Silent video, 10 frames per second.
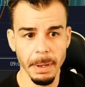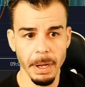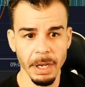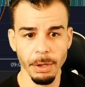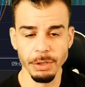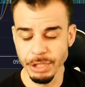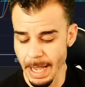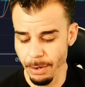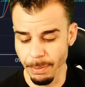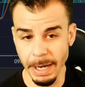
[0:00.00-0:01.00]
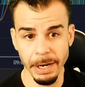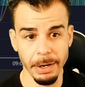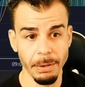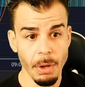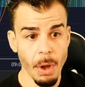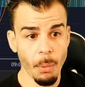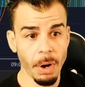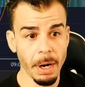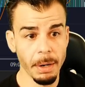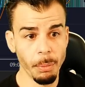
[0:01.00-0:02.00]
a little channel right here
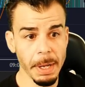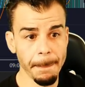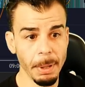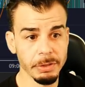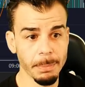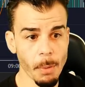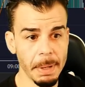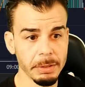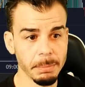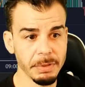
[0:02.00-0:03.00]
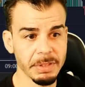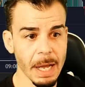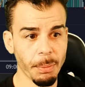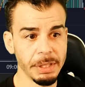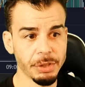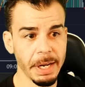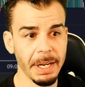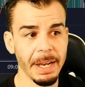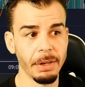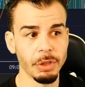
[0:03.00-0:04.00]
where we can build some momentum sideways trade
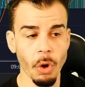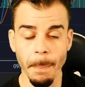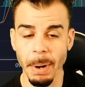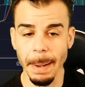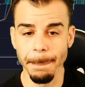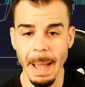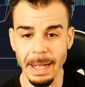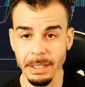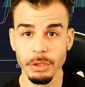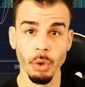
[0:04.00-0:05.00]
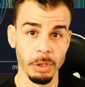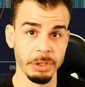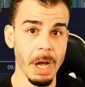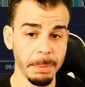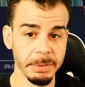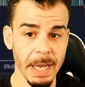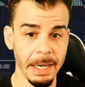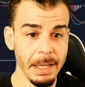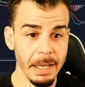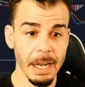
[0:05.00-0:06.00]
in here to go break back towards the upside.
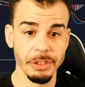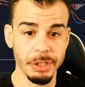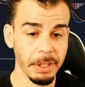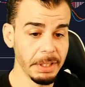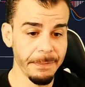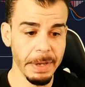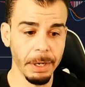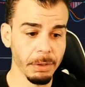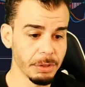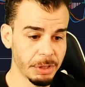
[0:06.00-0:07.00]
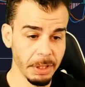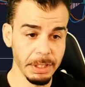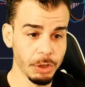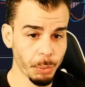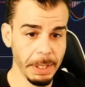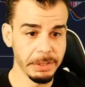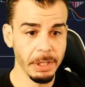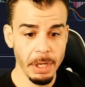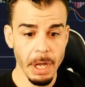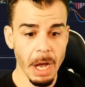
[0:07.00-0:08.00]
Now, shilling the videos, shilling the tweets,
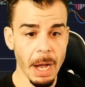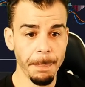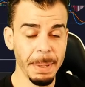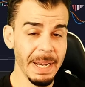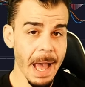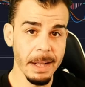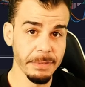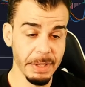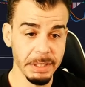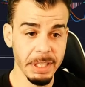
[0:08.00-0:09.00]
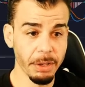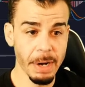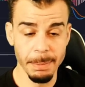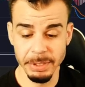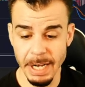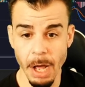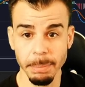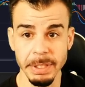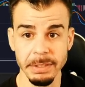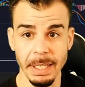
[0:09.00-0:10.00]
um, being active in the Telegram is going to help
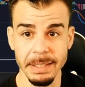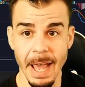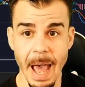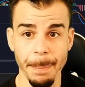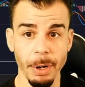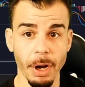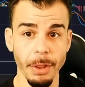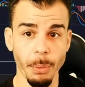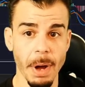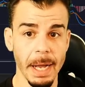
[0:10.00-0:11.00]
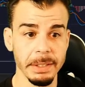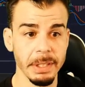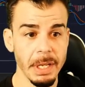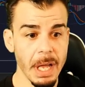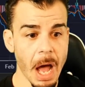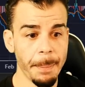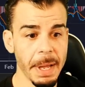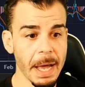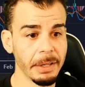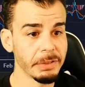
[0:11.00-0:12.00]
things like that happen. Otherwise, I'll be
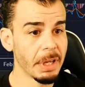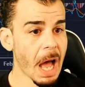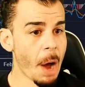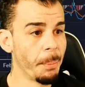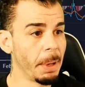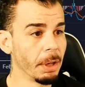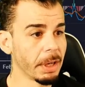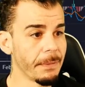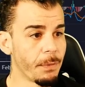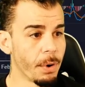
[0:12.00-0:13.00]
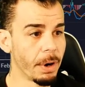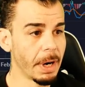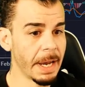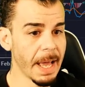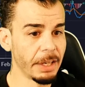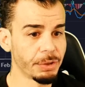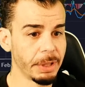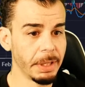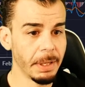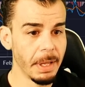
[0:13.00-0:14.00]
honest, I would be looking for an
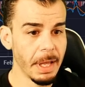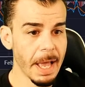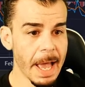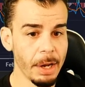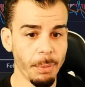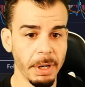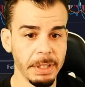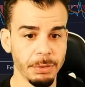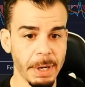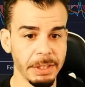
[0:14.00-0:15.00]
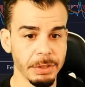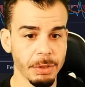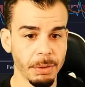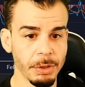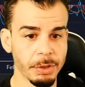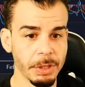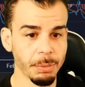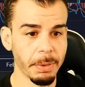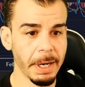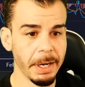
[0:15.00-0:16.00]
entry anywhere in these ranges. So there's this
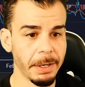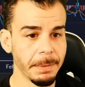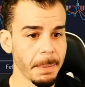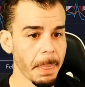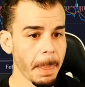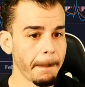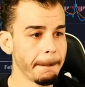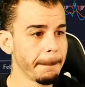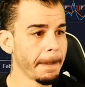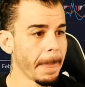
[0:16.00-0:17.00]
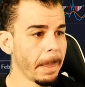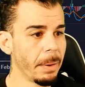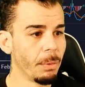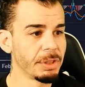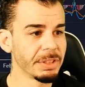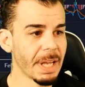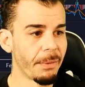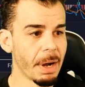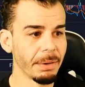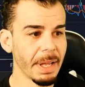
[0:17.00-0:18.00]
one right here, which is at
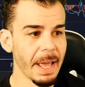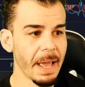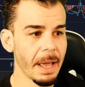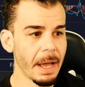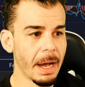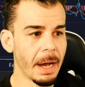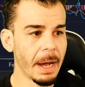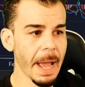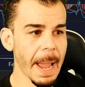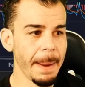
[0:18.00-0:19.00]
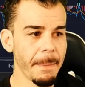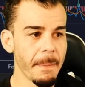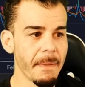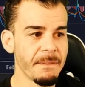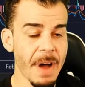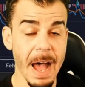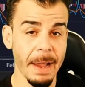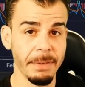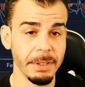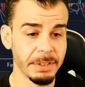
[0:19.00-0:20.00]
around uh, eight
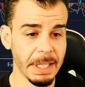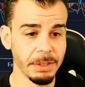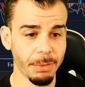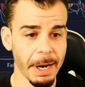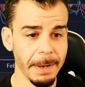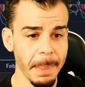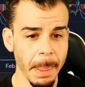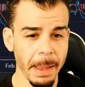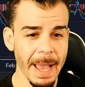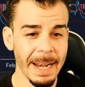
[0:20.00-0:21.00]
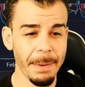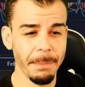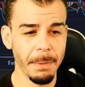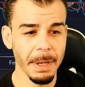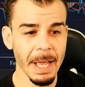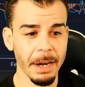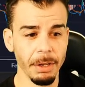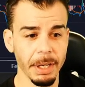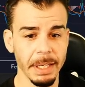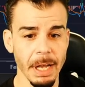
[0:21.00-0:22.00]
five cents, right? And then kind of
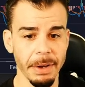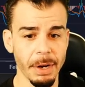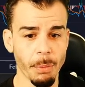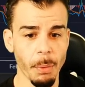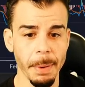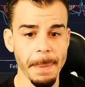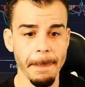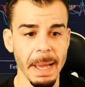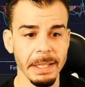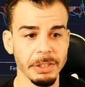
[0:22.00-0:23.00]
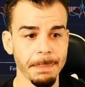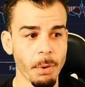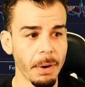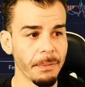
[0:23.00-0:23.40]
looking down here where we've been making support